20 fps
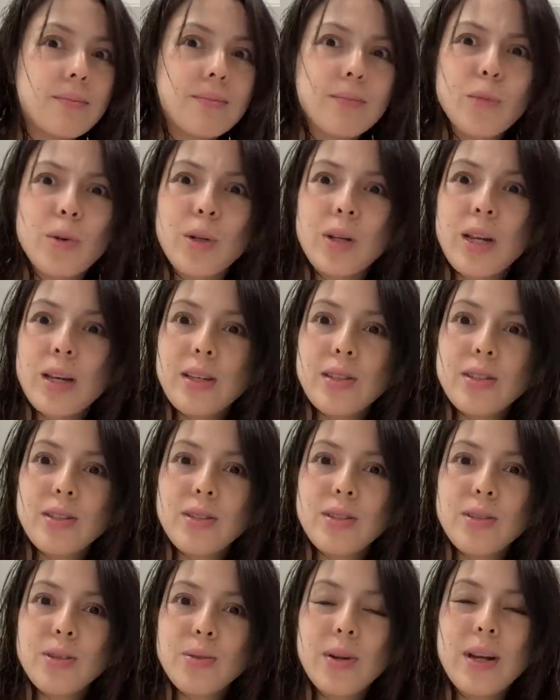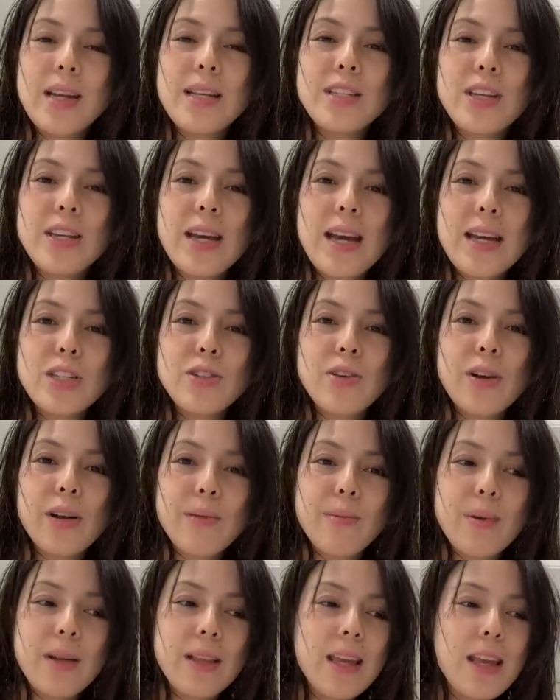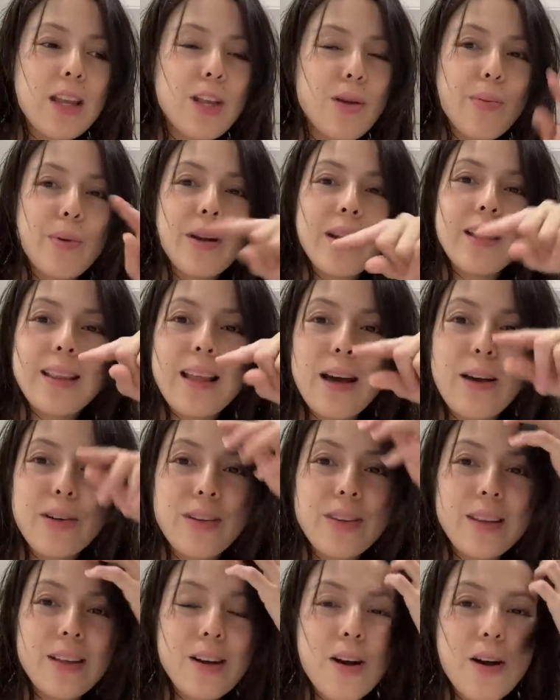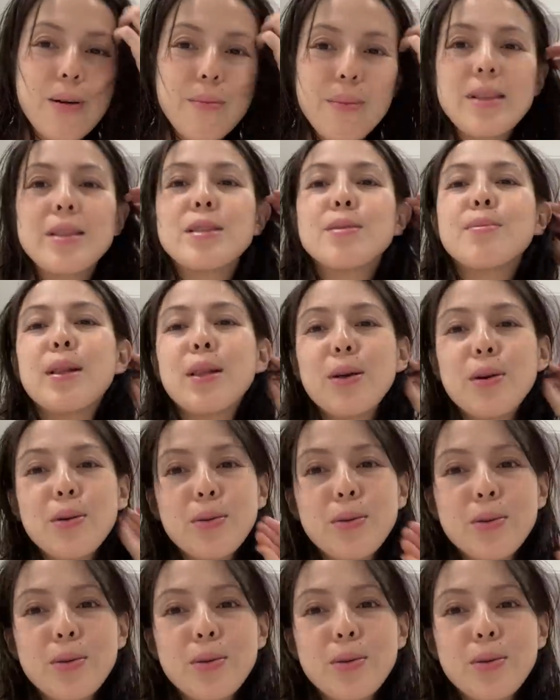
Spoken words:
What else? What else do you guys recommend? Can you put it down in the comments below?